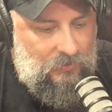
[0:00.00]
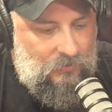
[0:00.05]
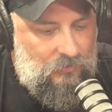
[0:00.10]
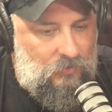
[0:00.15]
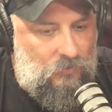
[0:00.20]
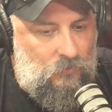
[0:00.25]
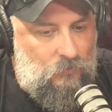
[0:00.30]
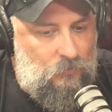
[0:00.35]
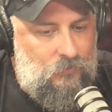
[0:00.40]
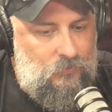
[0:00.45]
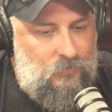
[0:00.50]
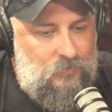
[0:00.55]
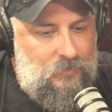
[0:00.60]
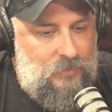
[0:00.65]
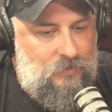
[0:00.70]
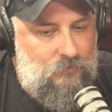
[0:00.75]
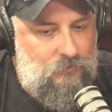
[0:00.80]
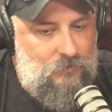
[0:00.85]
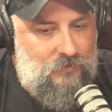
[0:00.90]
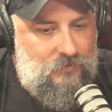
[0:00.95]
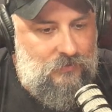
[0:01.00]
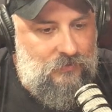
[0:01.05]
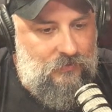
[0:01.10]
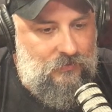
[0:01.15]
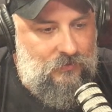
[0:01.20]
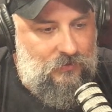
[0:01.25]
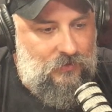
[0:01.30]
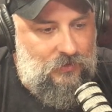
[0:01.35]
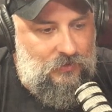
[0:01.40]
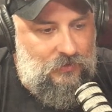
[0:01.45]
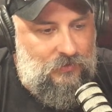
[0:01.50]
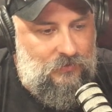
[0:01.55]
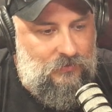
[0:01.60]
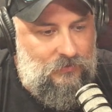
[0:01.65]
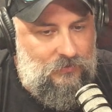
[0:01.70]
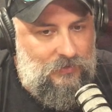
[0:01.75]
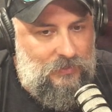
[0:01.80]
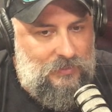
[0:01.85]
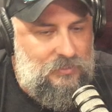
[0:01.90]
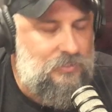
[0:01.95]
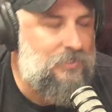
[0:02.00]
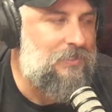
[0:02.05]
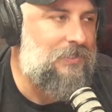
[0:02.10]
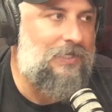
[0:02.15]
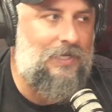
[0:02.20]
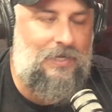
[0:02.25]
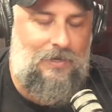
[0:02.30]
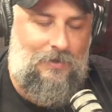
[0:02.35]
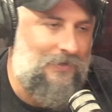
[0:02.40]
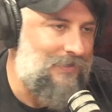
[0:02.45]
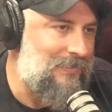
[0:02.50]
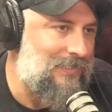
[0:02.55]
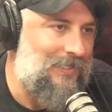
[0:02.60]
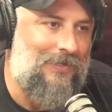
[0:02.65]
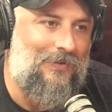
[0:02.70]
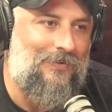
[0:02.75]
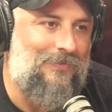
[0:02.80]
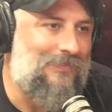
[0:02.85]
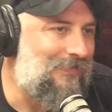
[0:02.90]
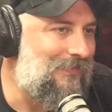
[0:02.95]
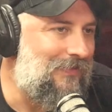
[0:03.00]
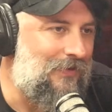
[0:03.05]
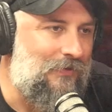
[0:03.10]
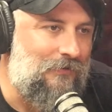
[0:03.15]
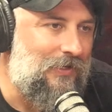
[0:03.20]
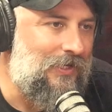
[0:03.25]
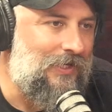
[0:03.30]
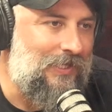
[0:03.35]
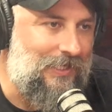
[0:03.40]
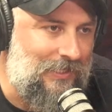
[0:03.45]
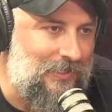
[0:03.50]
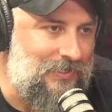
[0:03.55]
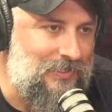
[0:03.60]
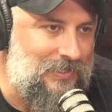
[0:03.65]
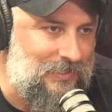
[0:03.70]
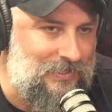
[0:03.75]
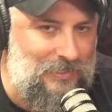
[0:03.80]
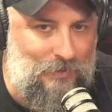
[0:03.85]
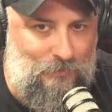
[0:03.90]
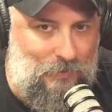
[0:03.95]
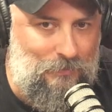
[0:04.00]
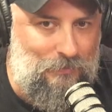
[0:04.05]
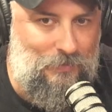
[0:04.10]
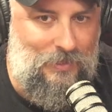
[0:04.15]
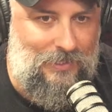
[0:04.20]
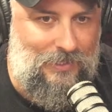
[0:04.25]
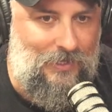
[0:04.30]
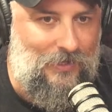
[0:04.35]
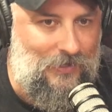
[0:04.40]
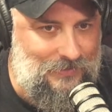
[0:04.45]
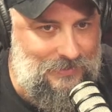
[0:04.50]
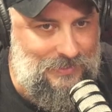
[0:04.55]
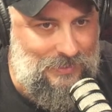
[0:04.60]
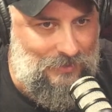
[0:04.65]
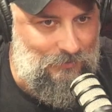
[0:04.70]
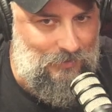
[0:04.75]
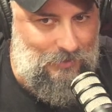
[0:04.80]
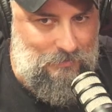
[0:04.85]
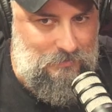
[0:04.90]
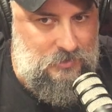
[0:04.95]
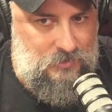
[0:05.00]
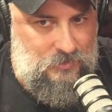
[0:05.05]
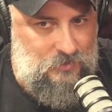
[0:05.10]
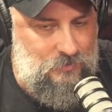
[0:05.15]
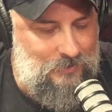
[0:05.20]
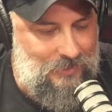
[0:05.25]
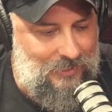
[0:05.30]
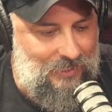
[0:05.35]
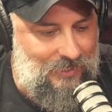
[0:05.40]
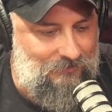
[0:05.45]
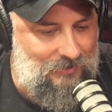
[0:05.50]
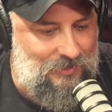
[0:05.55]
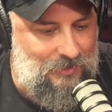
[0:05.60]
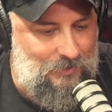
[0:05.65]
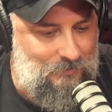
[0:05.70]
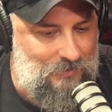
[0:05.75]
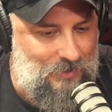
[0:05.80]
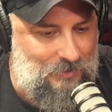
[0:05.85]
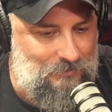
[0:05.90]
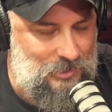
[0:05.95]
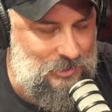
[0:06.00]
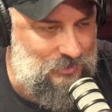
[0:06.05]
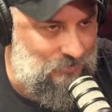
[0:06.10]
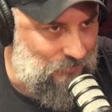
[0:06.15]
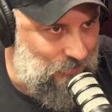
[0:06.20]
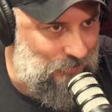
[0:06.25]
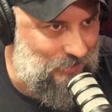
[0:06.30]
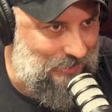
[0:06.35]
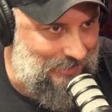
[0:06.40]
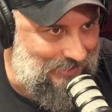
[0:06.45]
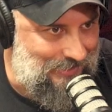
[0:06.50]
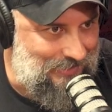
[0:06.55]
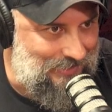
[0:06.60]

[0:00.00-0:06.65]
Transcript: the cool thing with it's just like hunting. It really is. Except I'm not hunting when I'm scuba diving. I'm just looking.